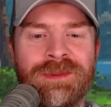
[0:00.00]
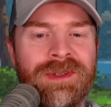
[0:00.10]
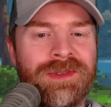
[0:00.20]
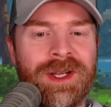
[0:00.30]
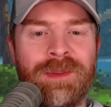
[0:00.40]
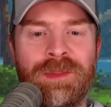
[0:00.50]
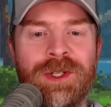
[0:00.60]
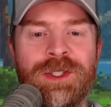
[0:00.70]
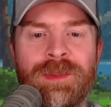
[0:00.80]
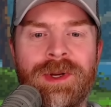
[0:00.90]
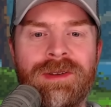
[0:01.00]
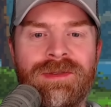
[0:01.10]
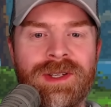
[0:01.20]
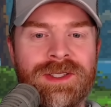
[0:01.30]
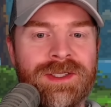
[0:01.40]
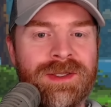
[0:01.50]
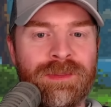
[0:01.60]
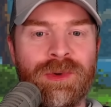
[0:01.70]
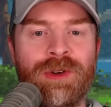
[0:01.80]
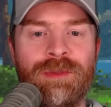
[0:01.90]
We've got a bunch of bug fixes,
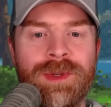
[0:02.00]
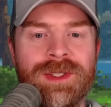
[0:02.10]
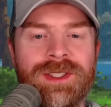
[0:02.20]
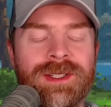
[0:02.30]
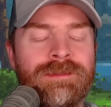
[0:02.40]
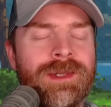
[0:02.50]
improvements, and